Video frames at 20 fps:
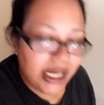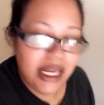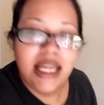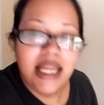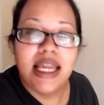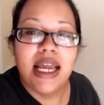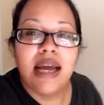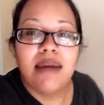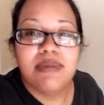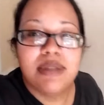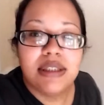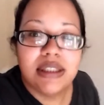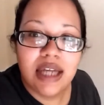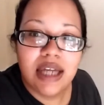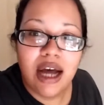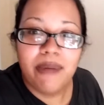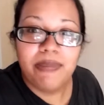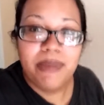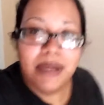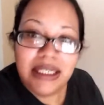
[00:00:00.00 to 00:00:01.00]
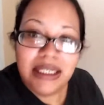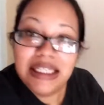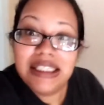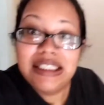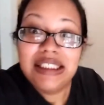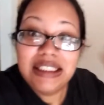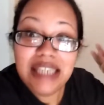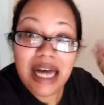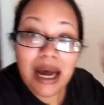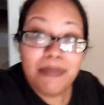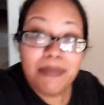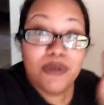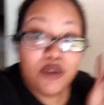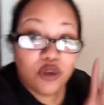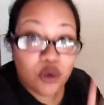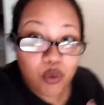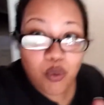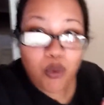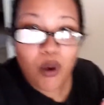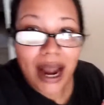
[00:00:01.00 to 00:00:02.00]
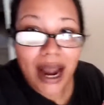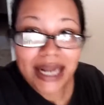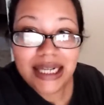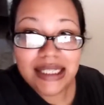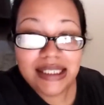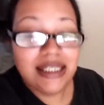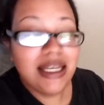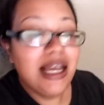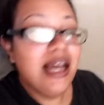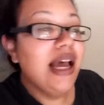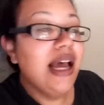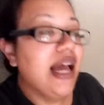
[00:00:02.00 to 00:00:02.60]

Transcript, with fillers: He kept stopping. He stopped twice.